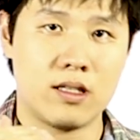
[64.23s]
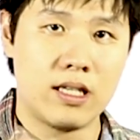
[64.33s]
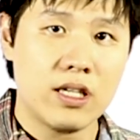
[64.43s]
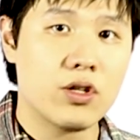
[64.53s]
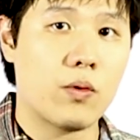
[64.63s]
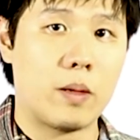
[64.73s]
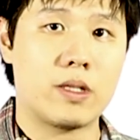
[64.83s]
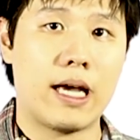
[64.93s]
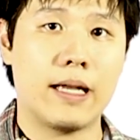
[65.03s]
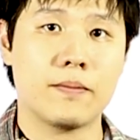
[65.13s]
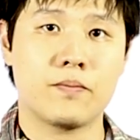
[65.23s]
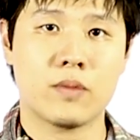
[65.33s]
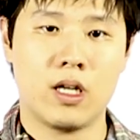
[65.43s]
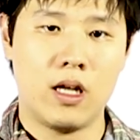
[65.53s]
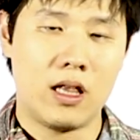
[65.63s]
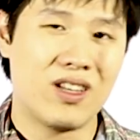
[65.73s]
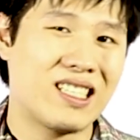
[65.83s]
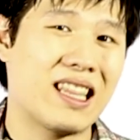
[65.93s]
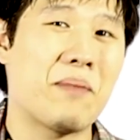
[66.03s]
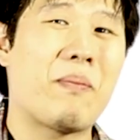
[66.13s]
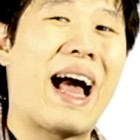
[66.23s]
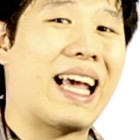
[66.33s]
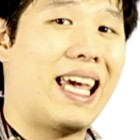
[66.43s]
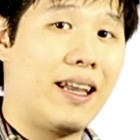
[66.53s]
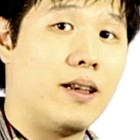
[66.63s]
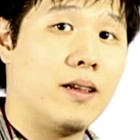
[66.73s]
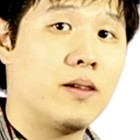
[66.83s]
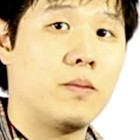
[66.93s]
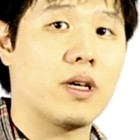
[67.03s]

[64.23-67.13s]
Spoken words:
sees your website, looks at the back end.